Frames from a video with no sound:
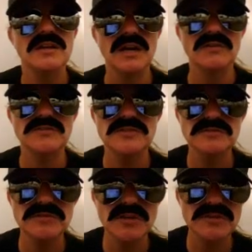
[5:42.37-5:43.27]
Now, do
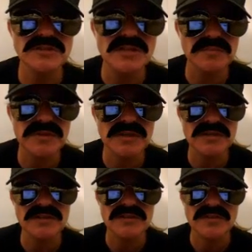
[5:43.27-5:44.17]
you notice up
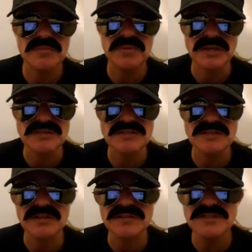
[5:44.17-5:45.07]
here the
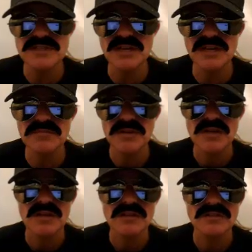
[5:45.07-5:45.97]
bases are the same?
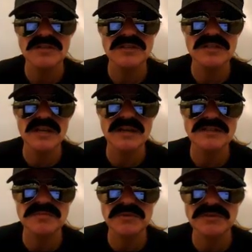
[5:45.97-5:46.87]
Look at the
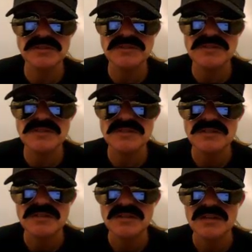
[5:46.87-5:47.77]
exponents.
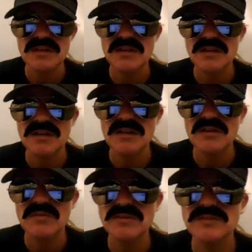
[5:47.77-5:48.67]

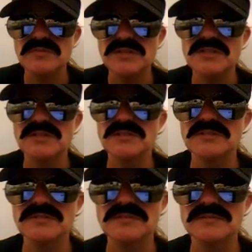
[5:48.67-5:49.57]
What did we
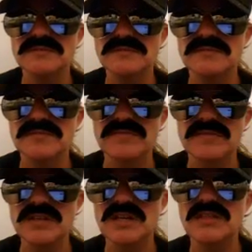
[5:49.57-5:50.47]
do
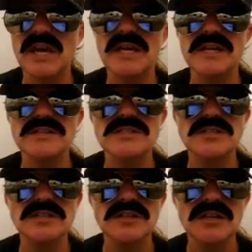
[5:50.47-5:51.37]
to get that
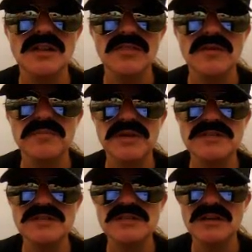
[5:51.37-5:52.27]
answer? The
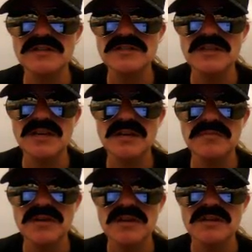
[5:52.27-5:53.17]
bases are the
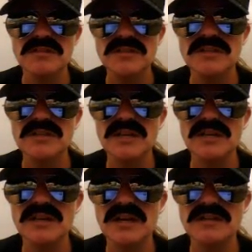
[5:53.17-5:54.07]
same. Look at
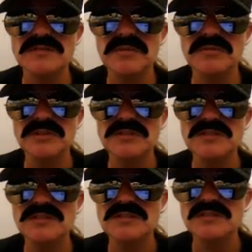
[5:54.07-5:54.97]
the
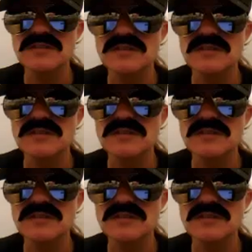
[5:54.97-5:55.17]
exponents.